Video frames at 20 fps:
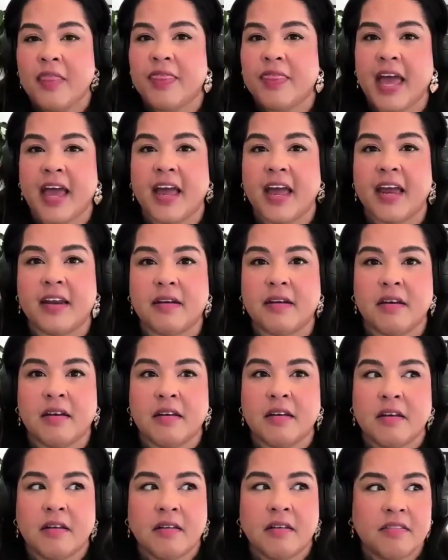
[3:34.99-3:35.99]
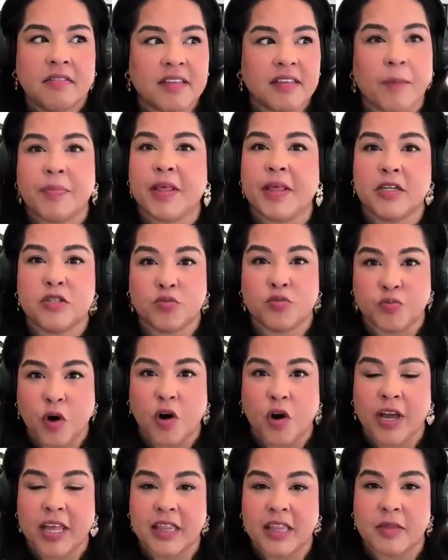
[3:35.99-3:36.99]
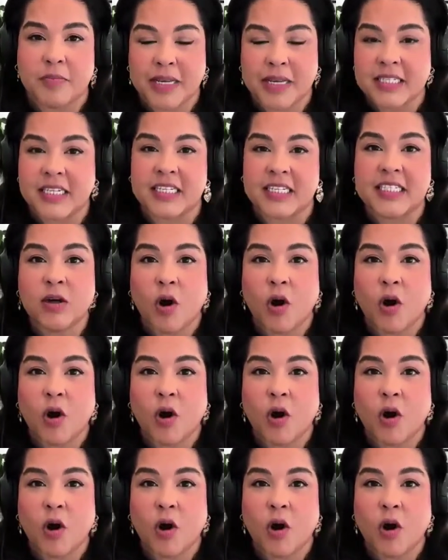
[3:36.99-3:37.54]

then something's wrong in the business.